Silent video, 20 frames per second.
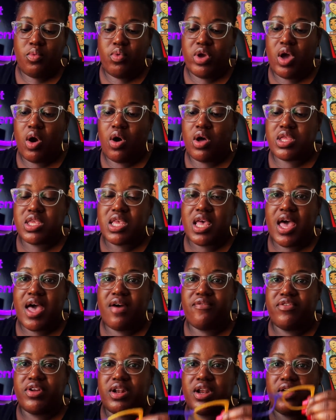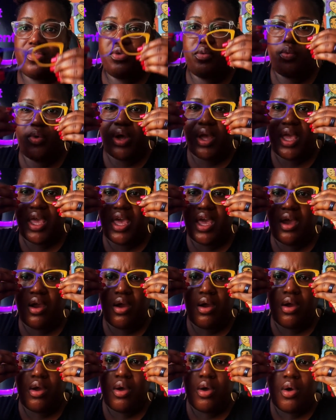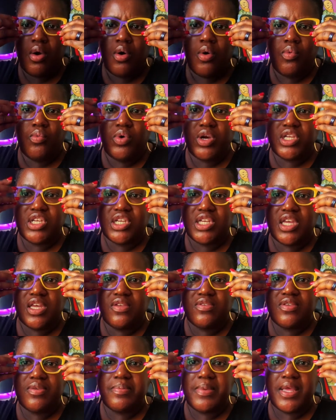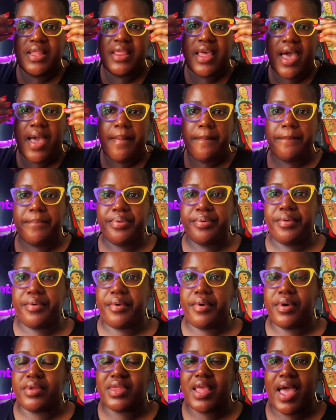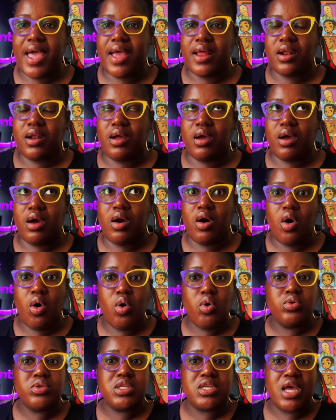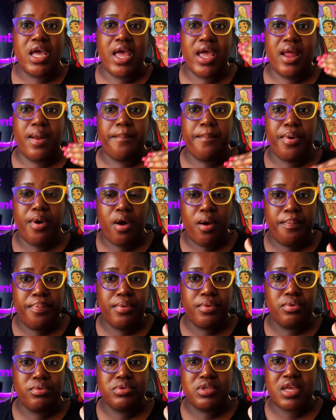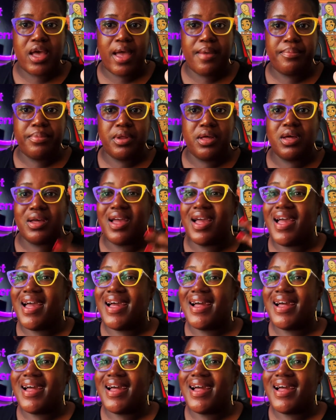We also have another one here, which gives me that that gold and purple type look.